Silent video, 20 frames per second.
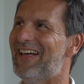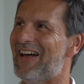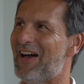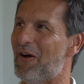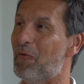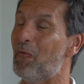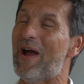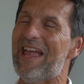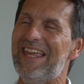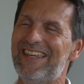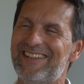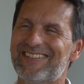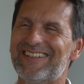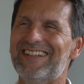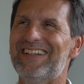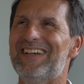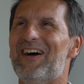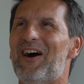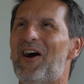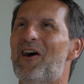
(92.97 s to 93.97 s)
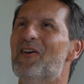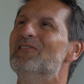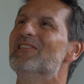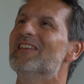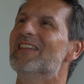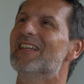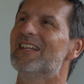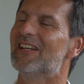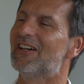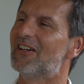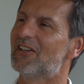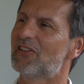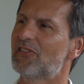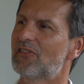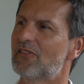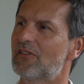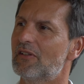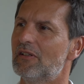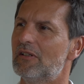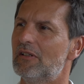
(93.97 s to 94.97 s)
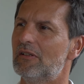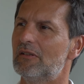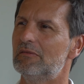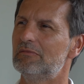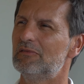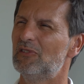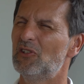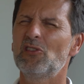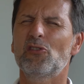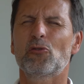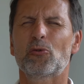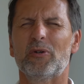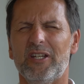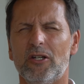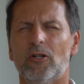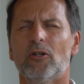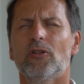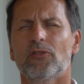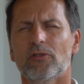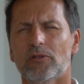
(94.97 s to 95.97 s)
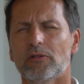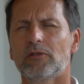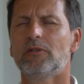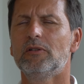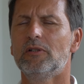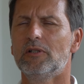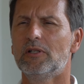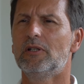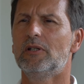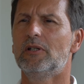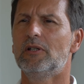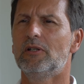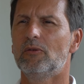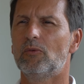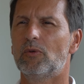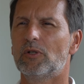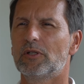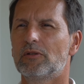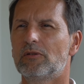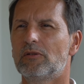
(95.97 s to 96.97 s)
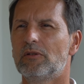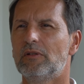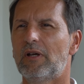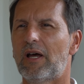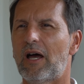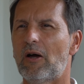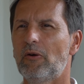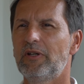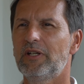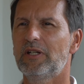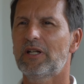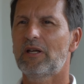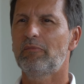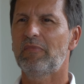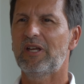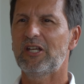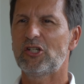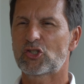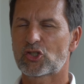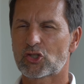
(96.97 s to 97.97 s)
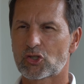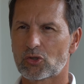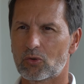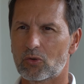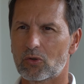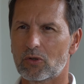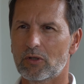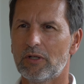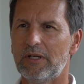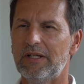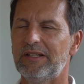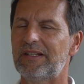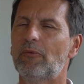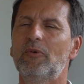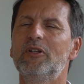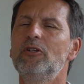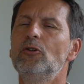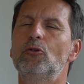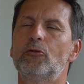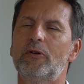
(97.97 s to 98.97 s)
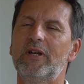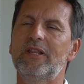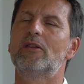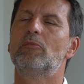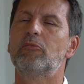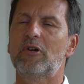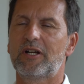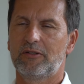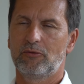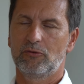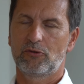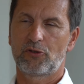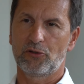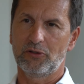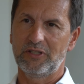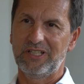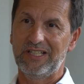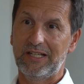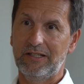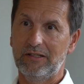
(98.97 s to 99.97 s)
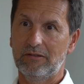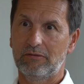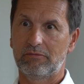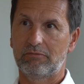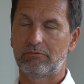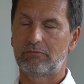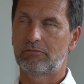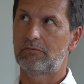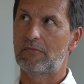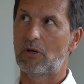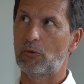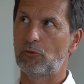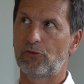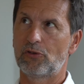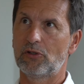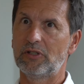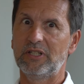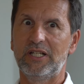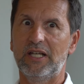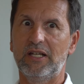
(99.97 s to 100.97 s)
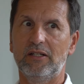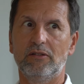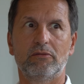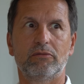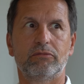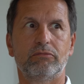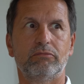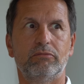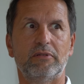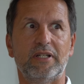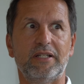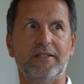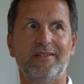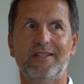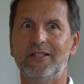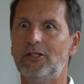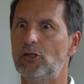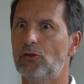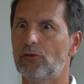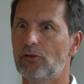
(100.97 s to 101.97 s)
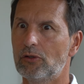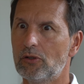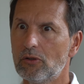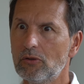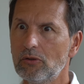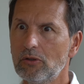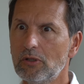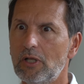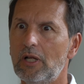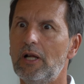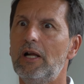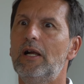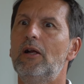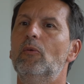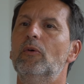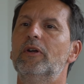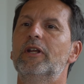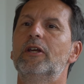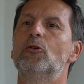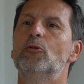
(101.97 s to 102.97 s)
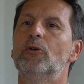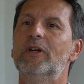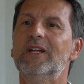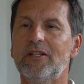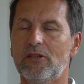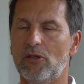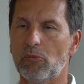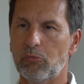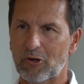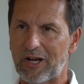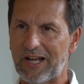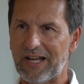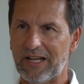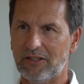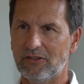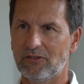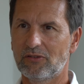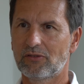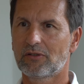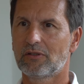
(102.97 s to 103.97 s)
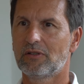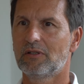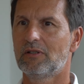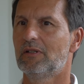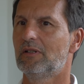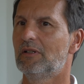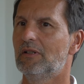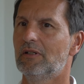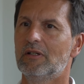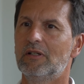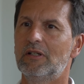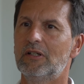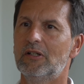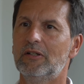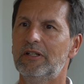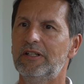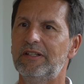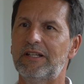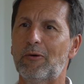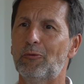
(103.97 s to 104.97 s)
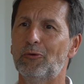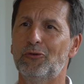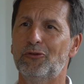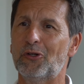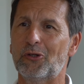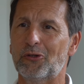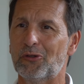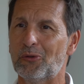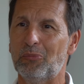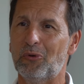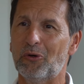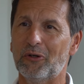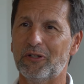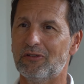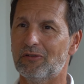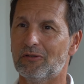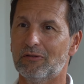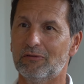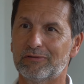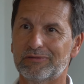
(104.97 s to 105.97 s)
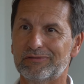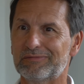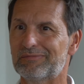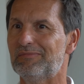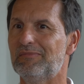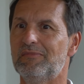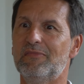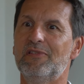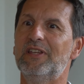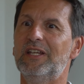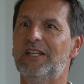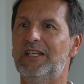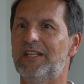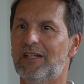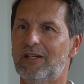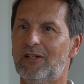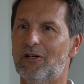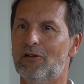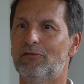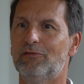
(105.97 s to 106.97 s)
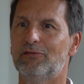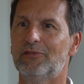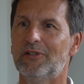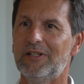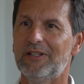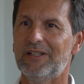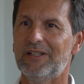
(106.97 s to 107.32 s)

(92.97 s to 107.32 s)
awake over the last good 3 years. How can I make sure? Now, when you create the brand at I was 38, 18 years ago. When I created the brand, clearly that was not the point of thinking of